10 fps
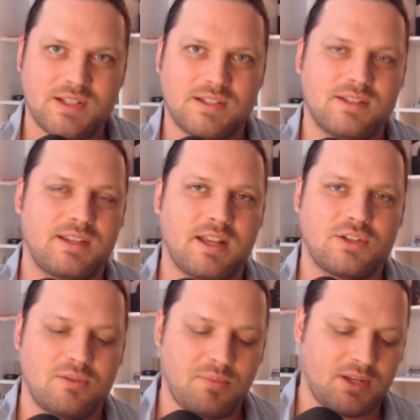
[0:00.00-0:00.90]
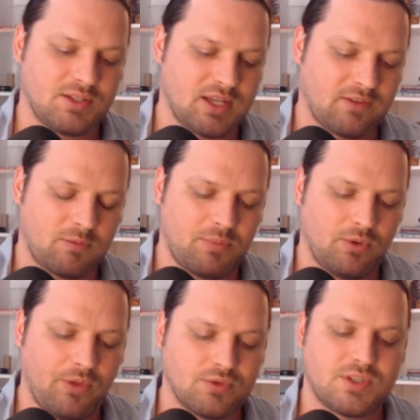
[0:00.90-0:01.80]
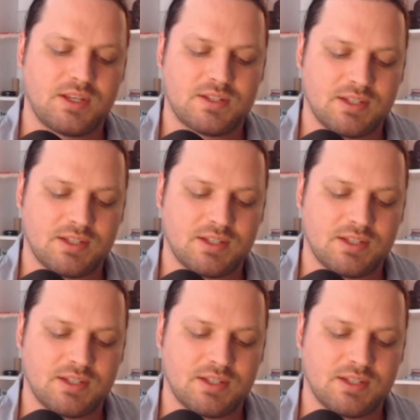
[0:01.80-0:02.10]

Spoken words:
that's a tension because you have to build those things